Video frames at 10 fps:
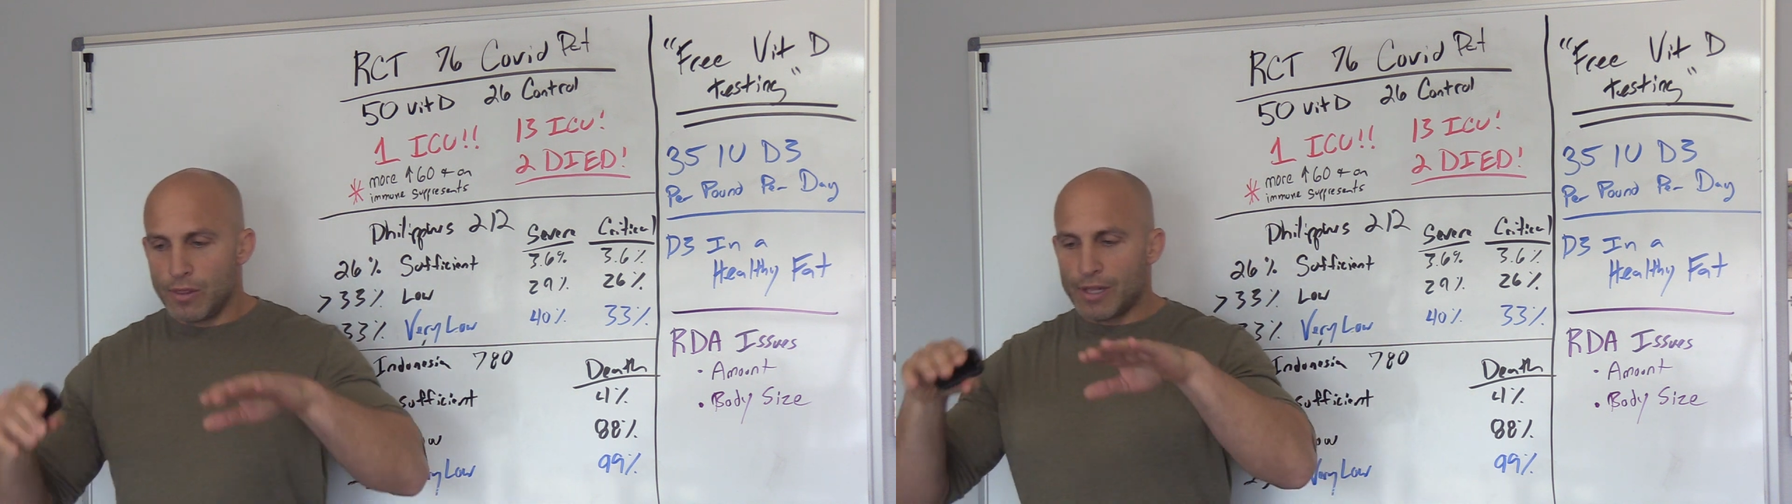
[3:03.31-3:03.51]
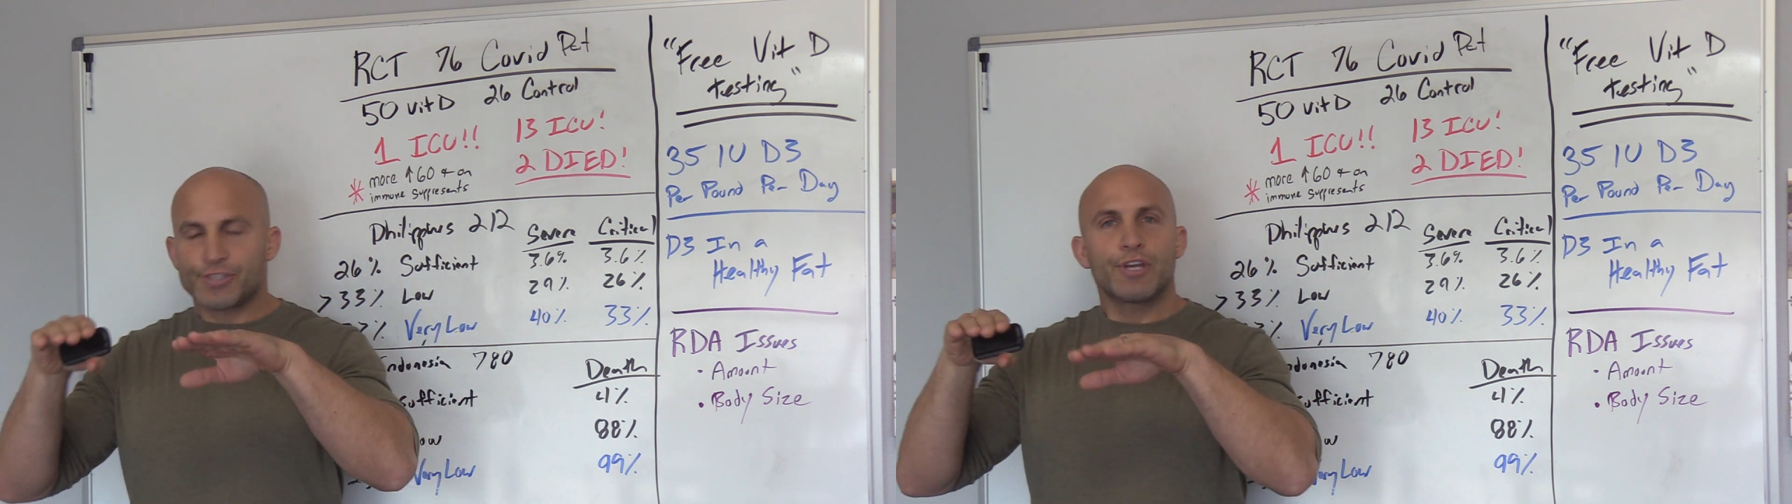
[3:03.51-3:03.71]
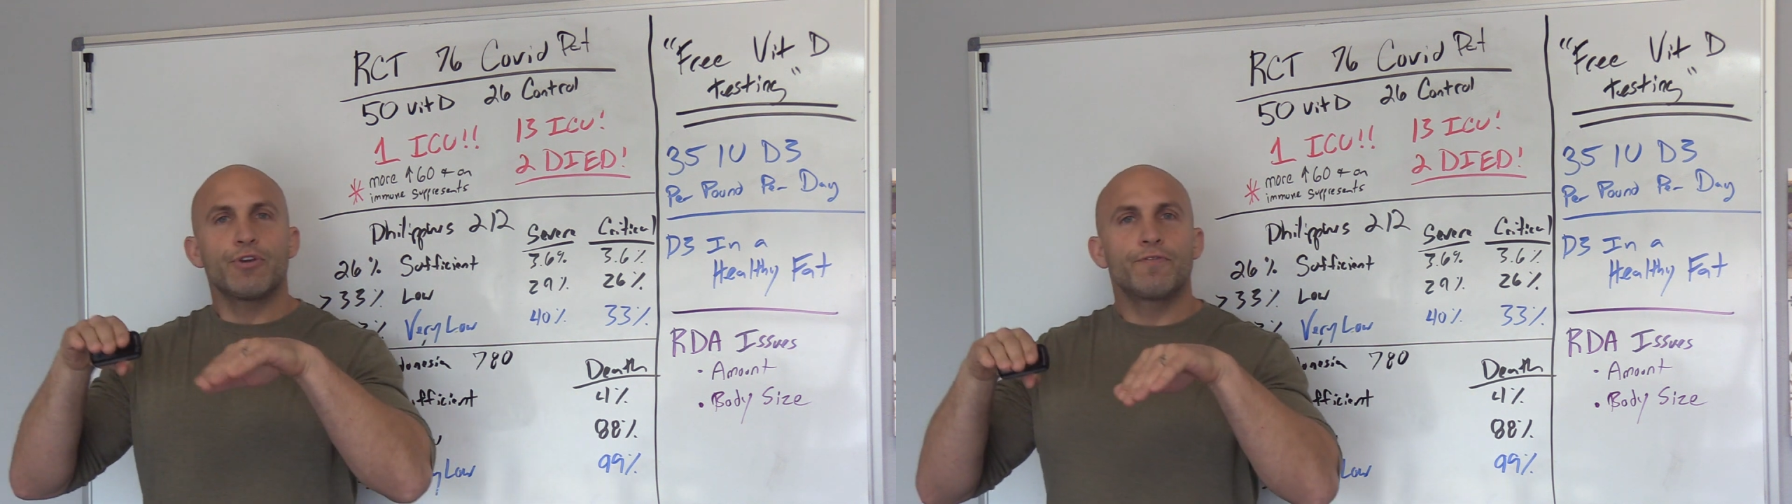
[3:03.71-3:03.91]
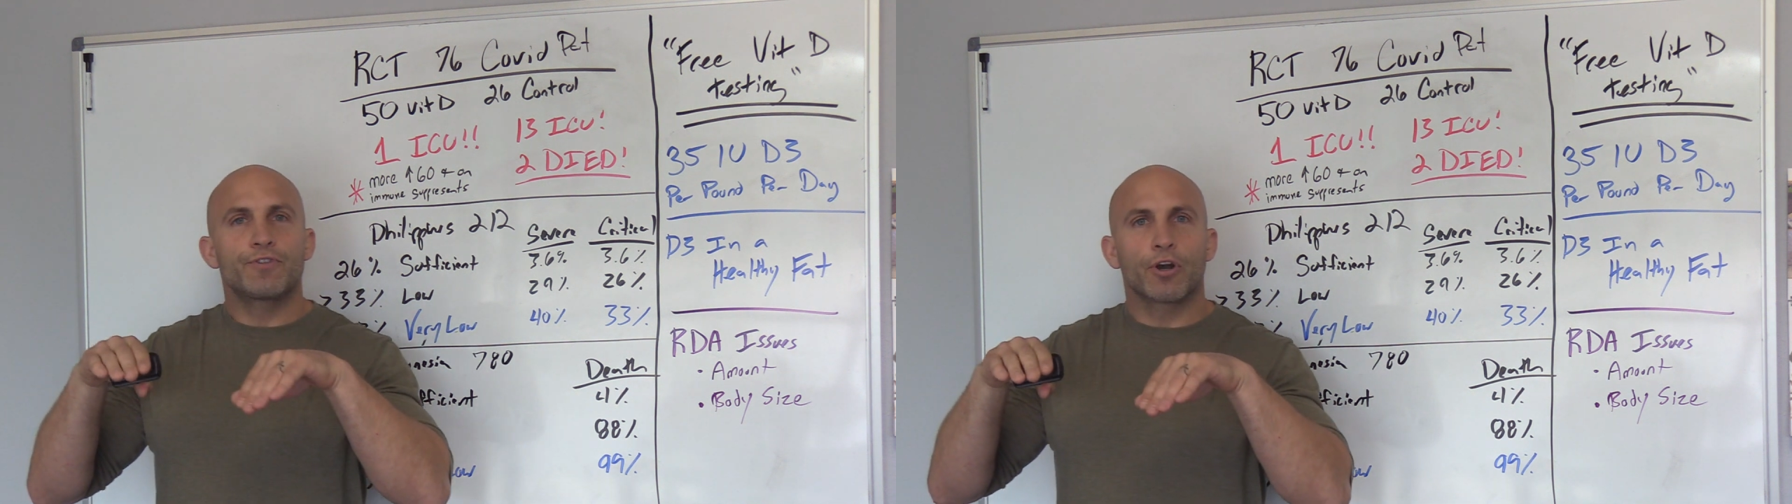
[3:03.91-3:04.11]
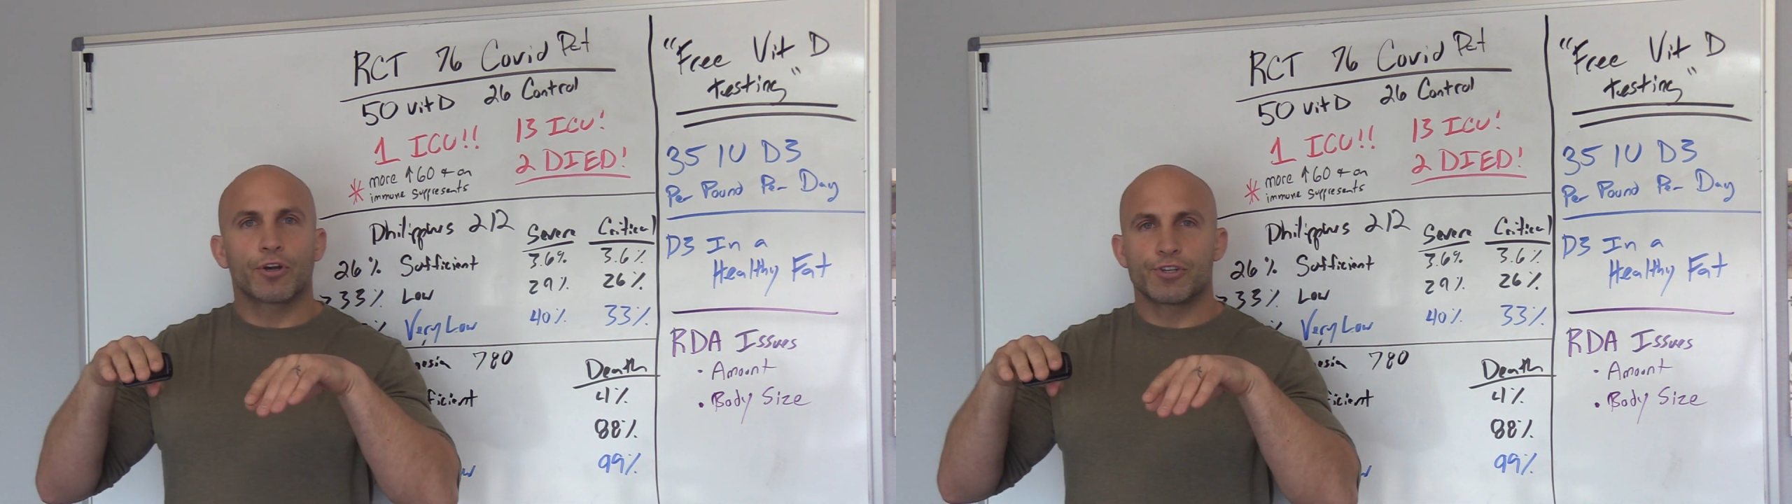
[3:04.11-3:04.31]
Let's say you have
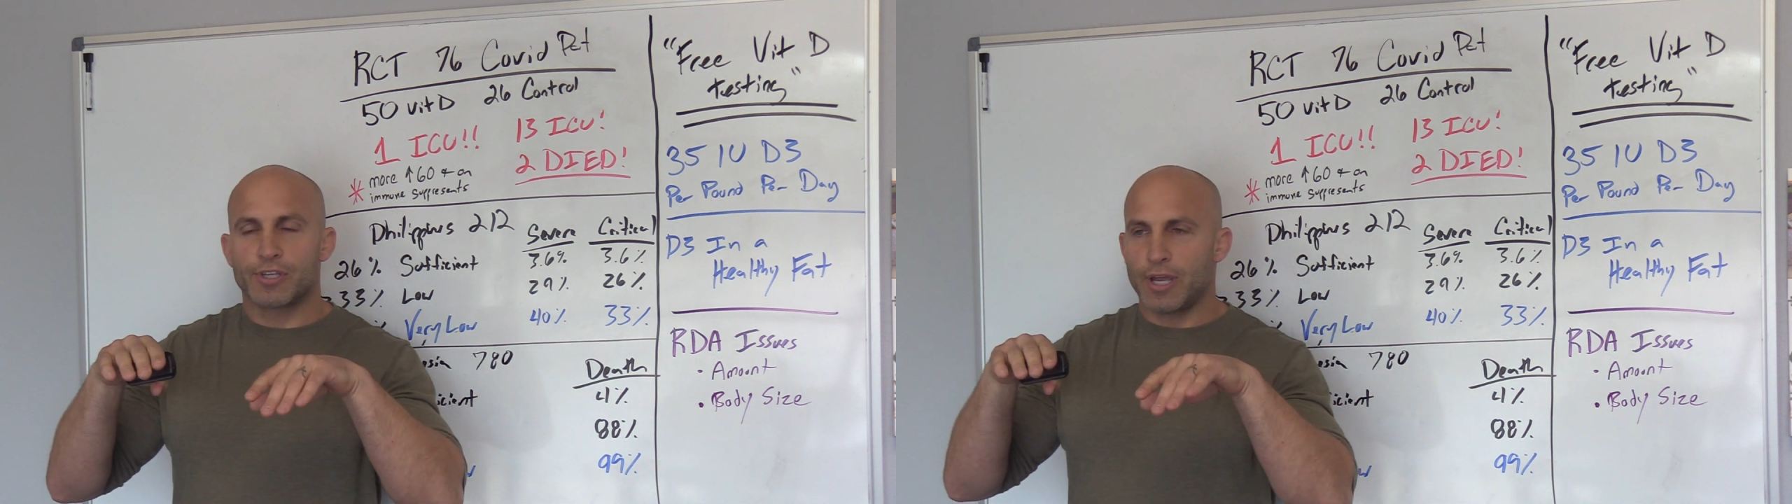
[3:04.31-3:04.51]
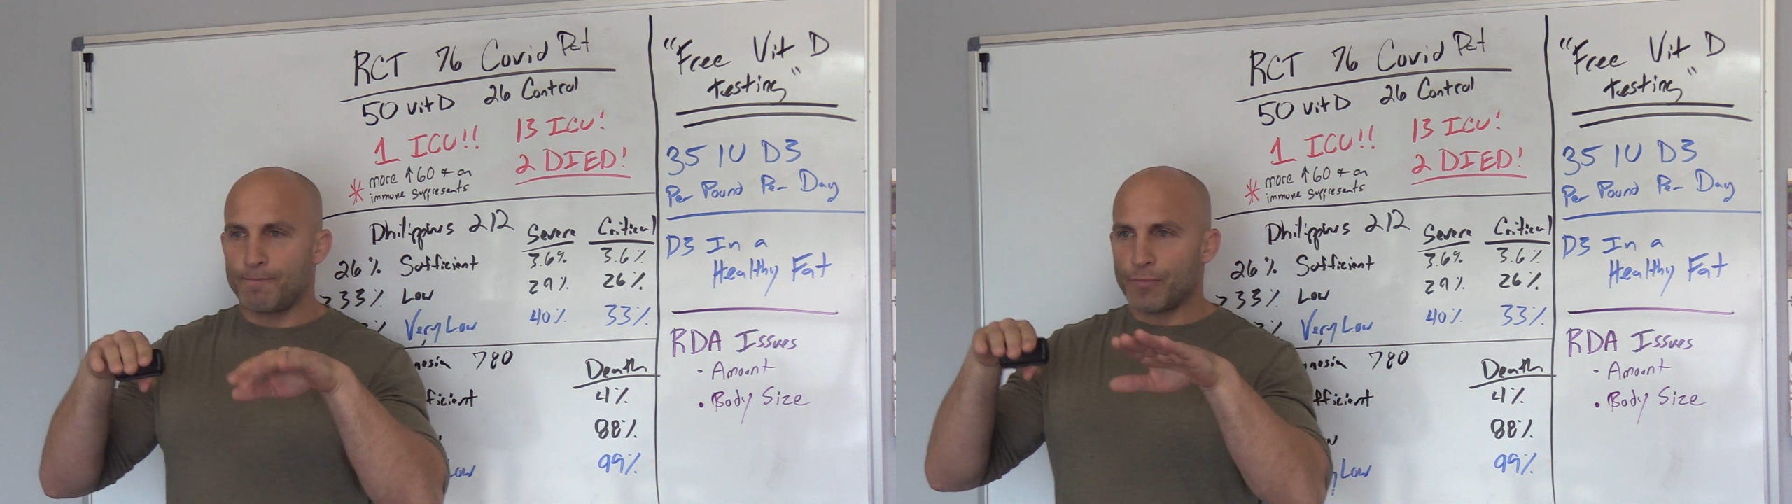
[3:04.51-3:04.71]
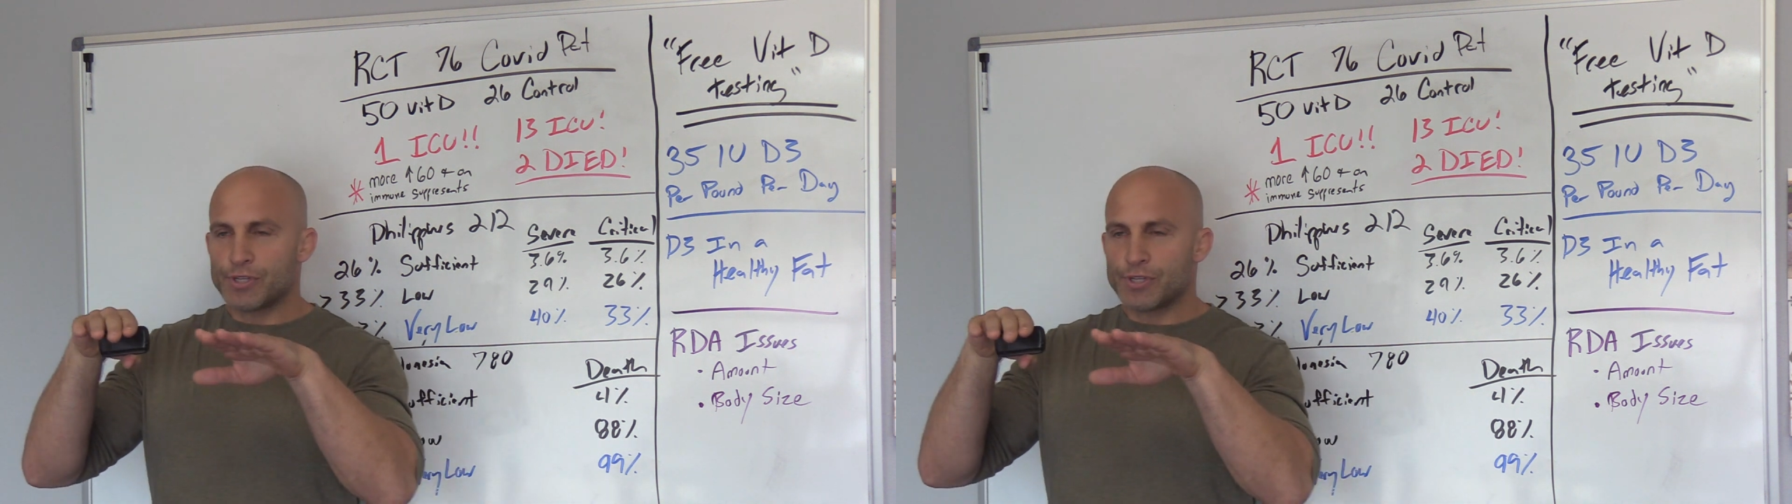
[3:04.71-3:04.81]
darker skin.